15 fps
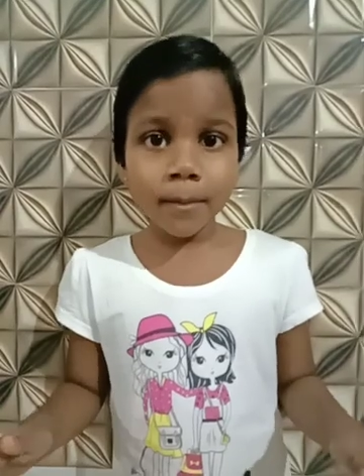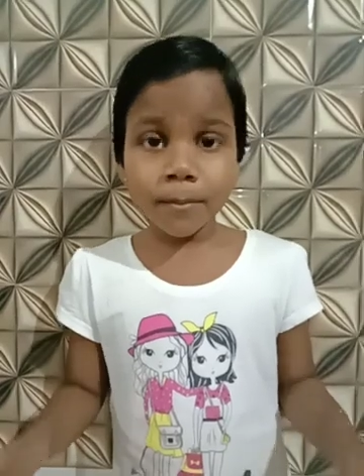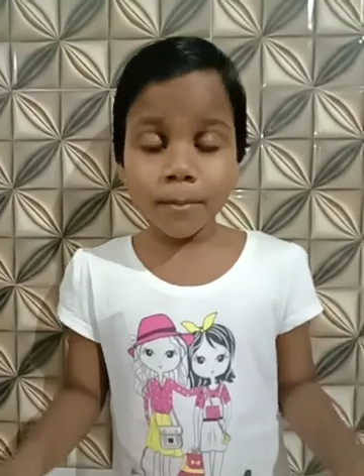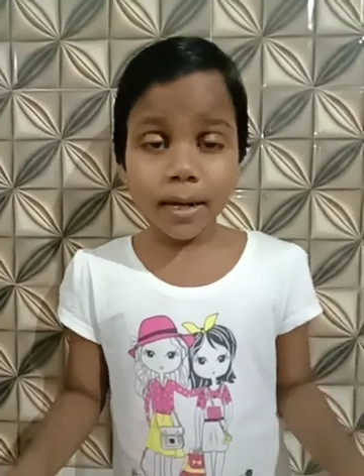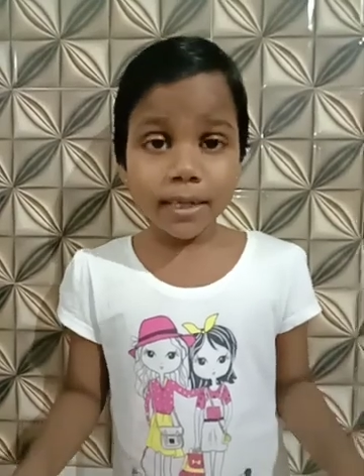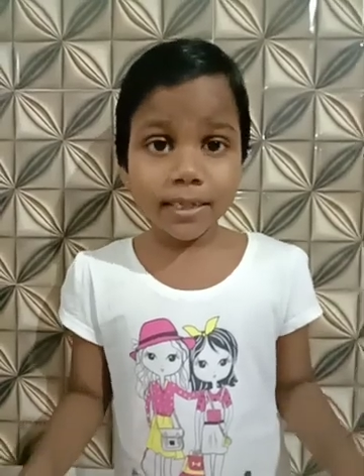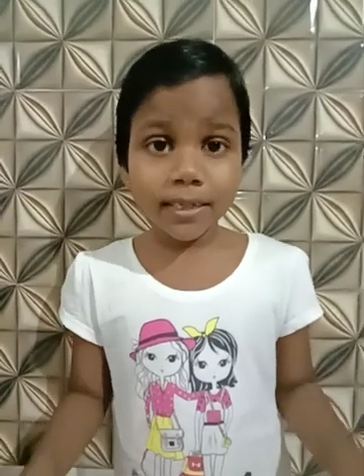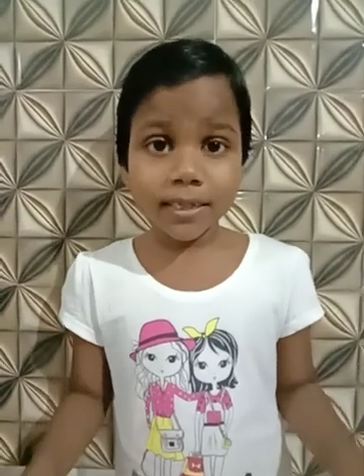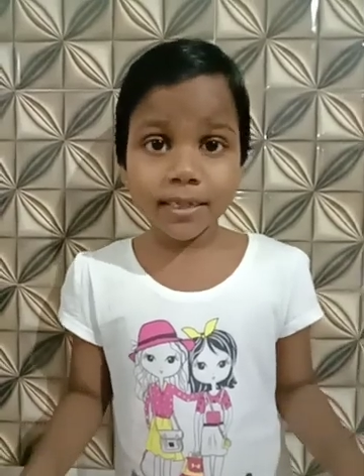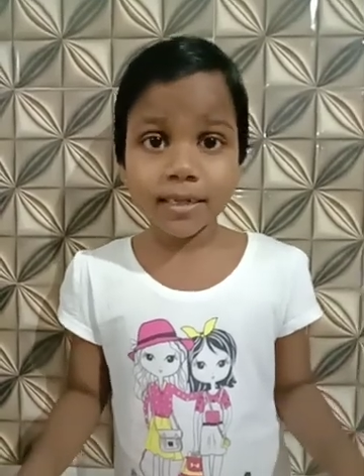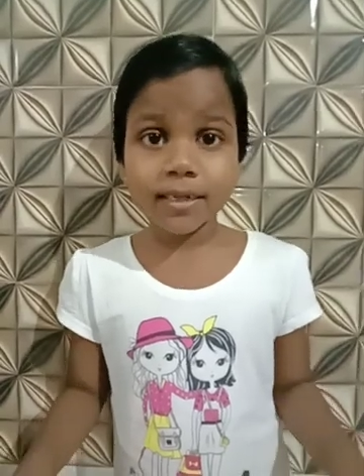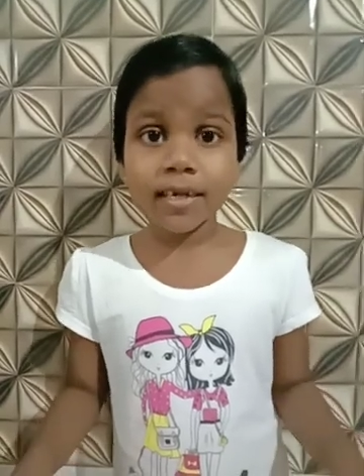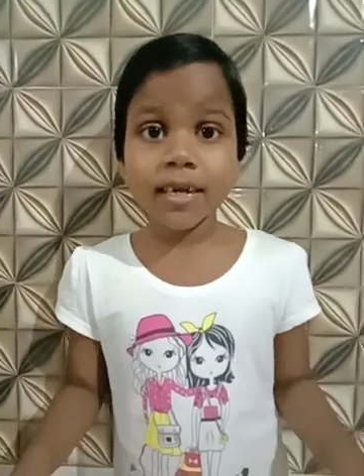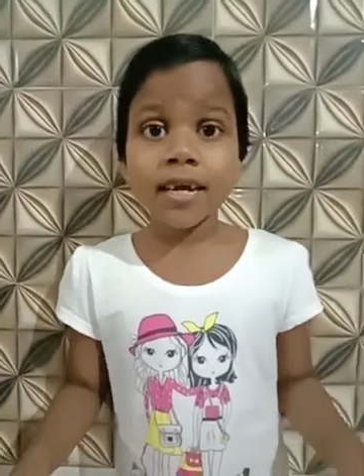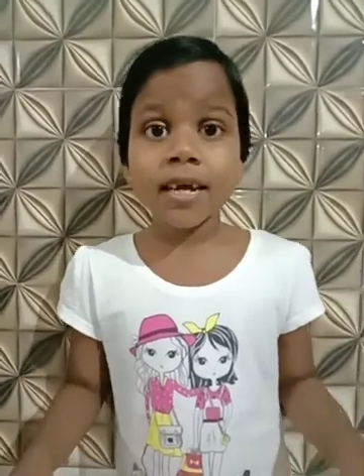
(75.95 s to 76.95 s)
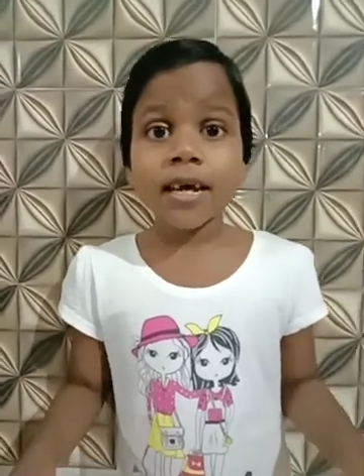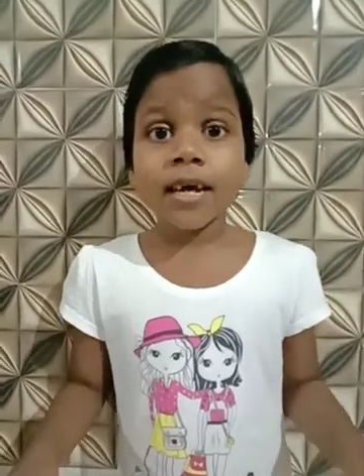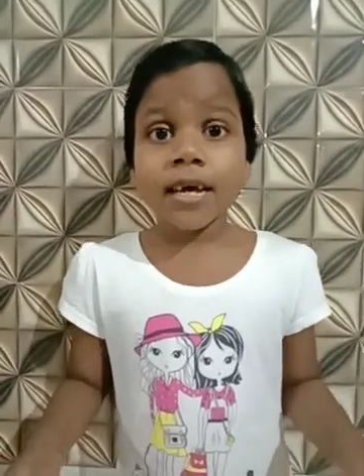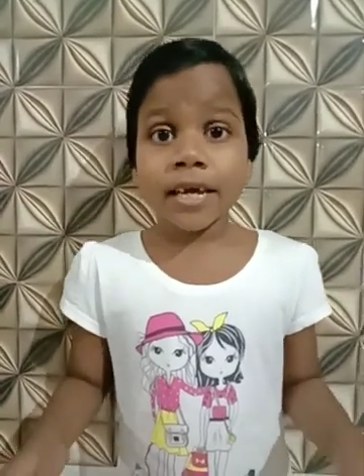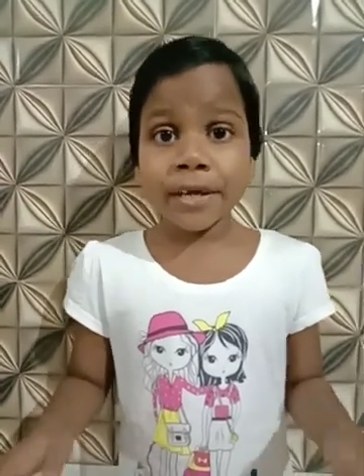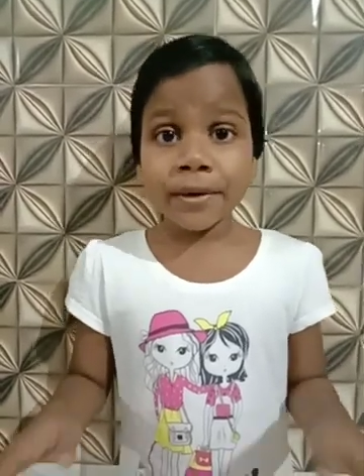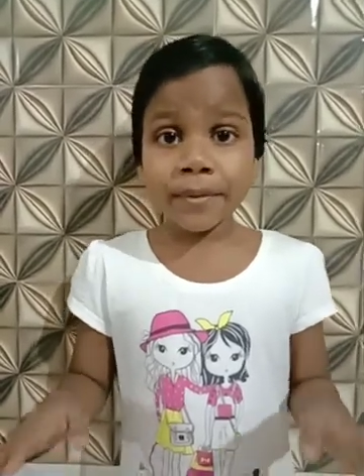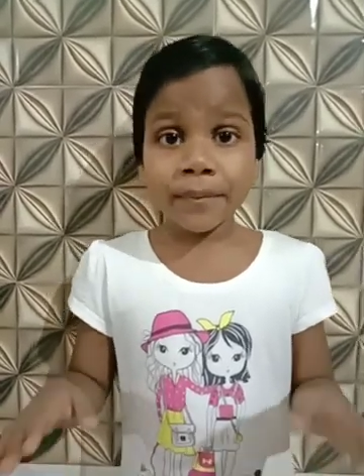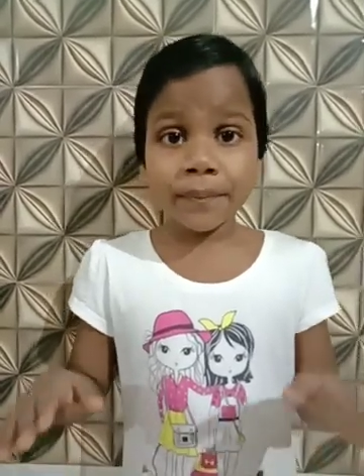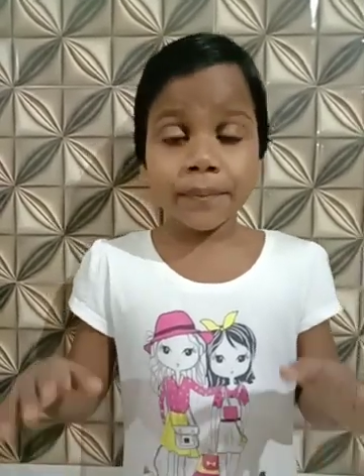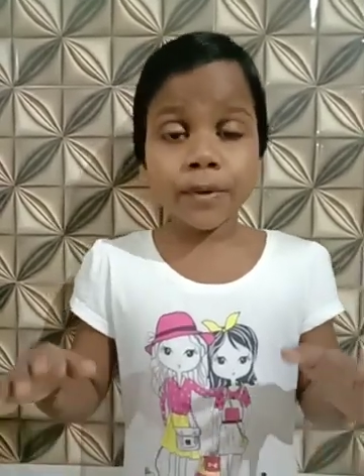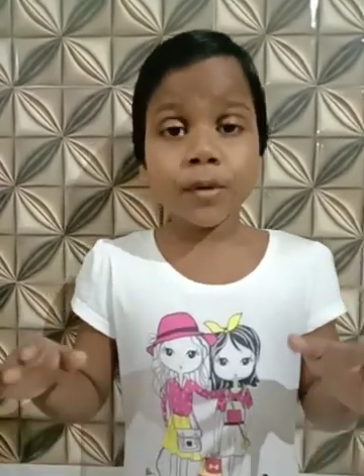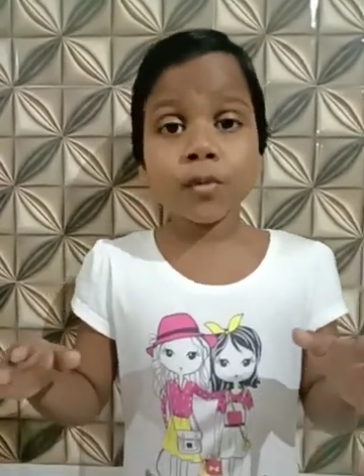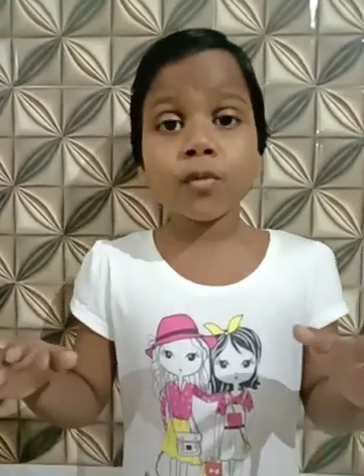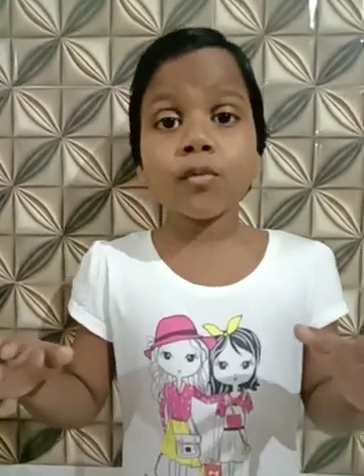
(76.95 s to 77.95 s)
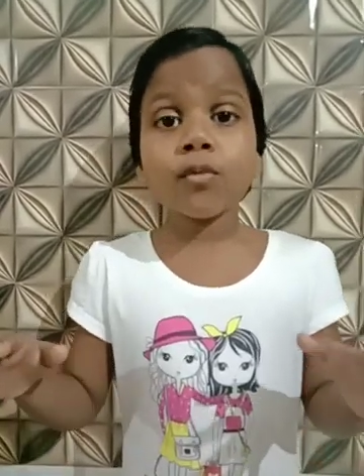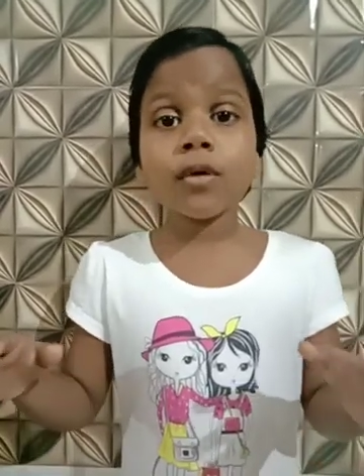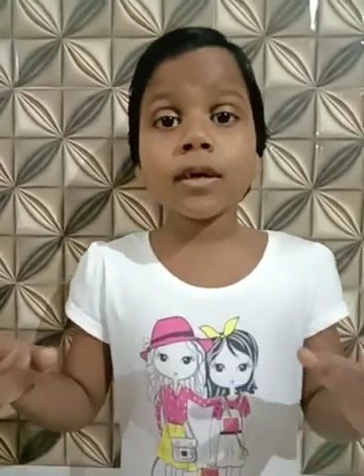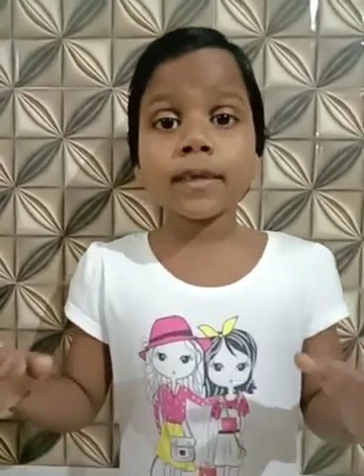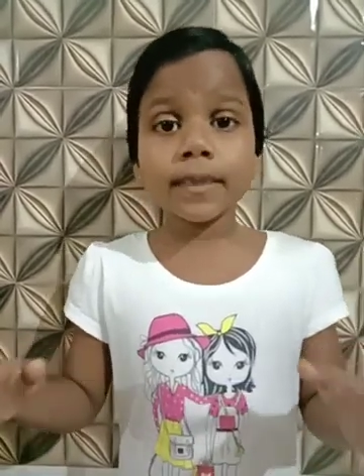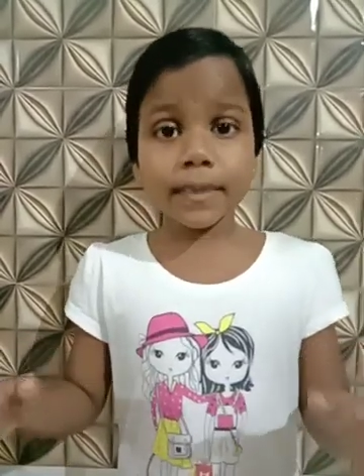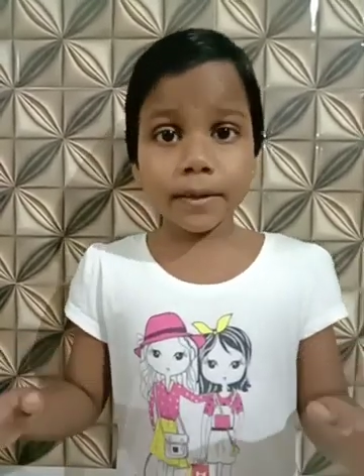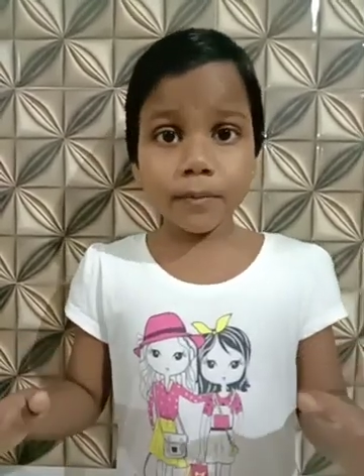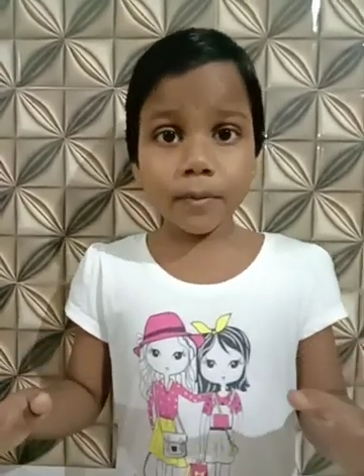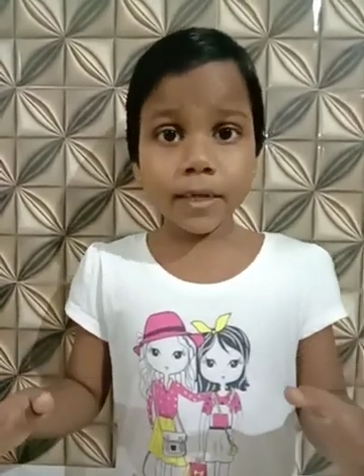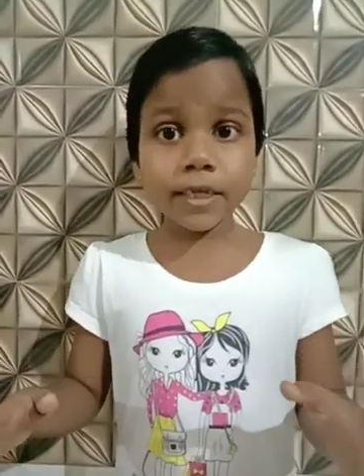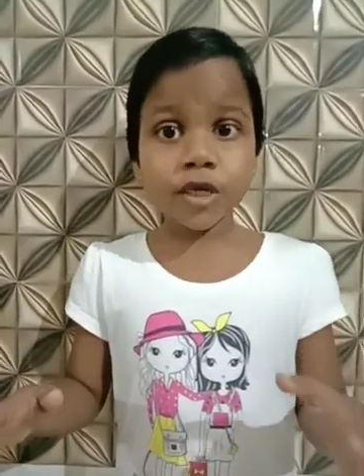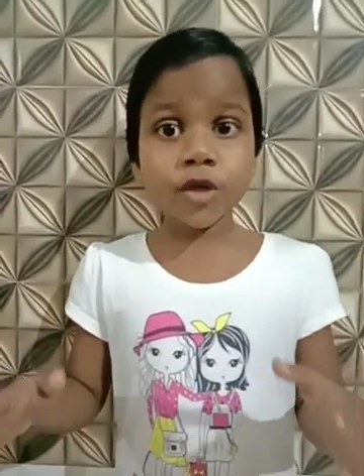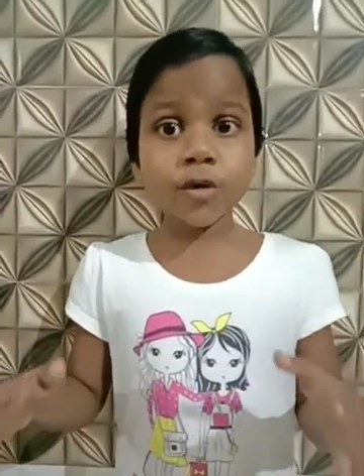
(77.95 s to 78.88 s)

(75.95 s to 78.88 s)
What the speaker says: But if you see witch,